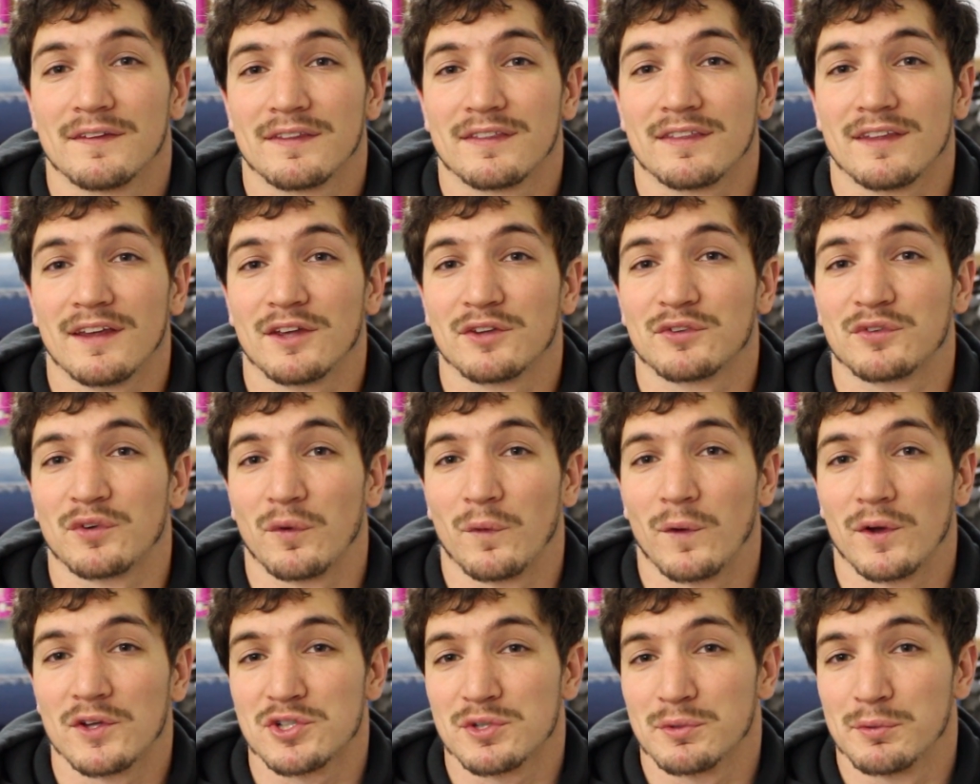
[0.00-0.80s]
Thanks
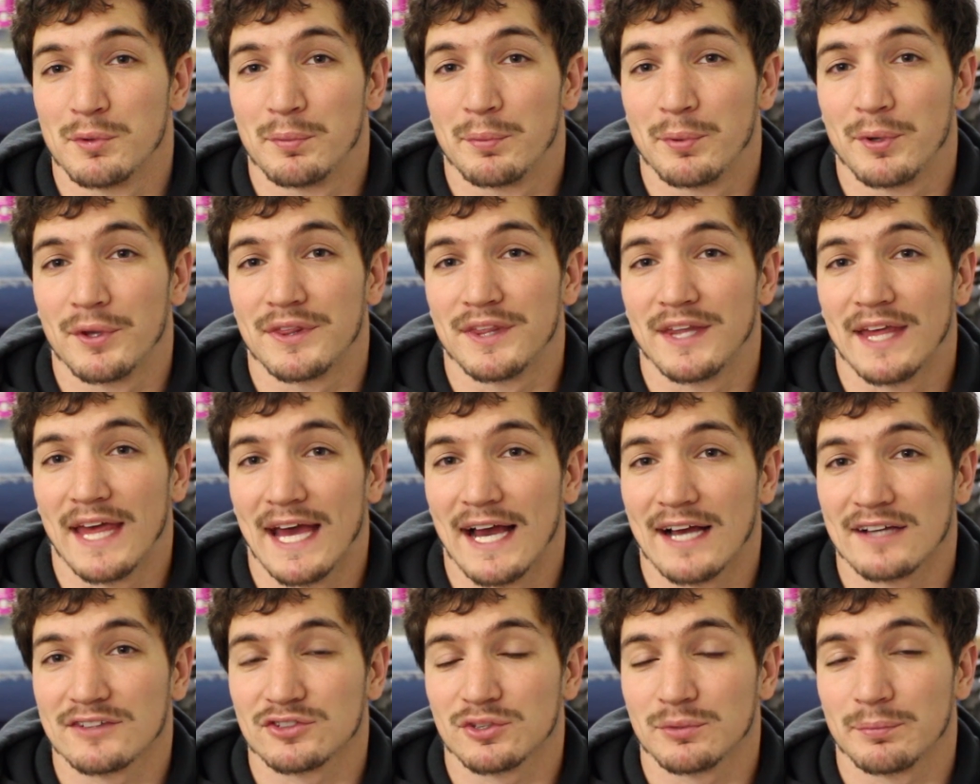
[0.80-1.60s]
for watching me put the
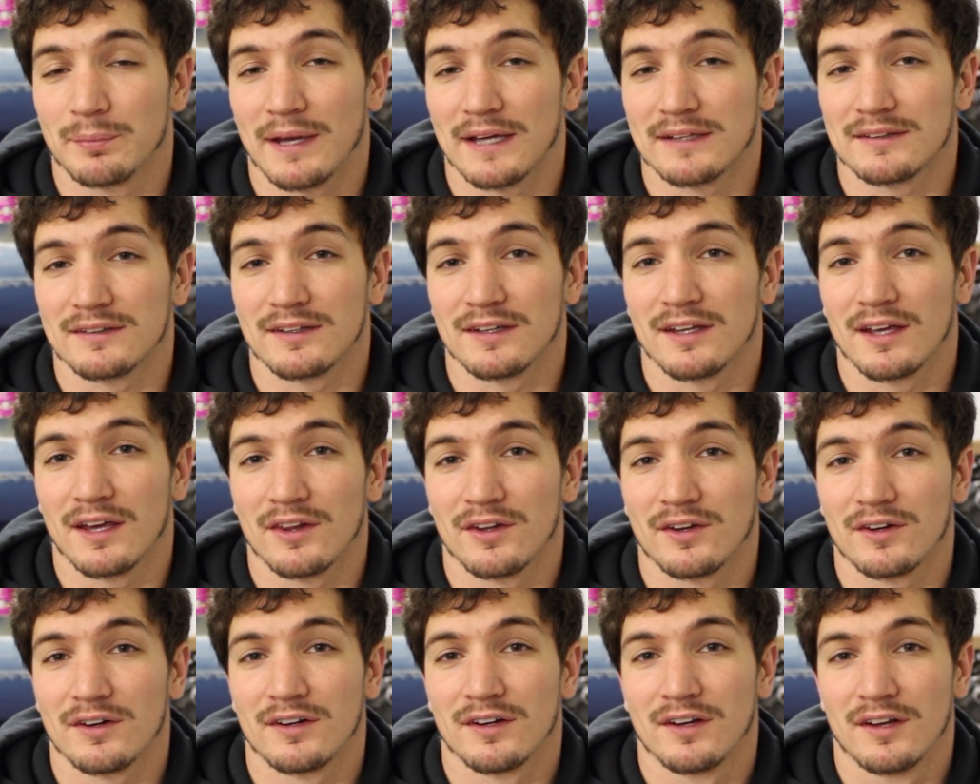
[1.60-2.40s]
axle back
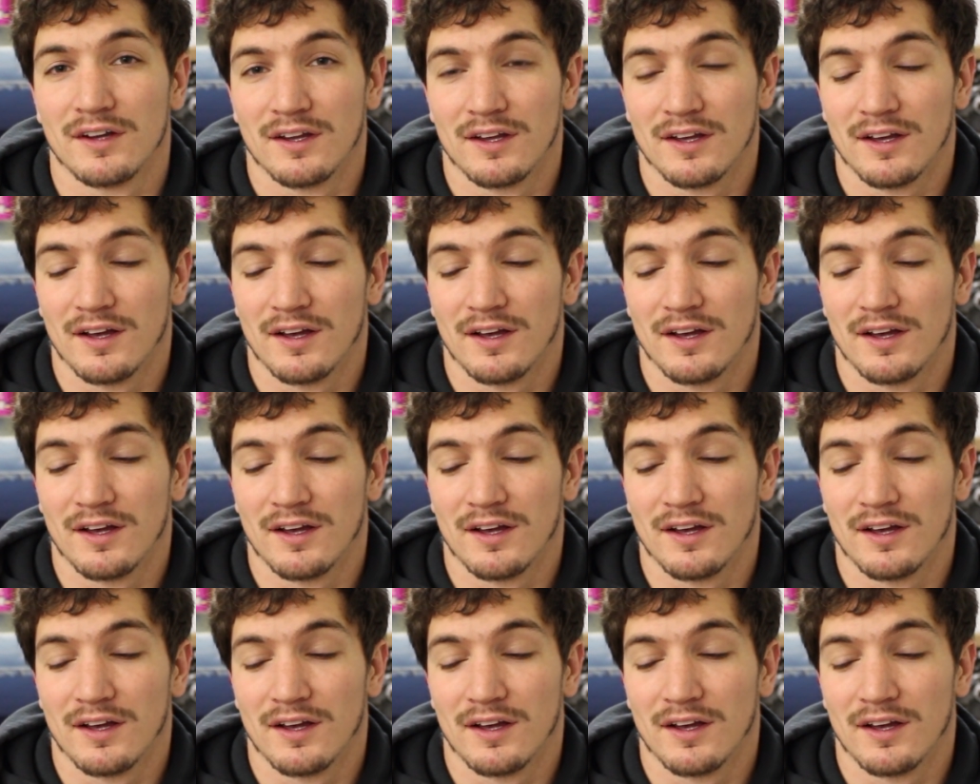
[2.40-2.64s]
together.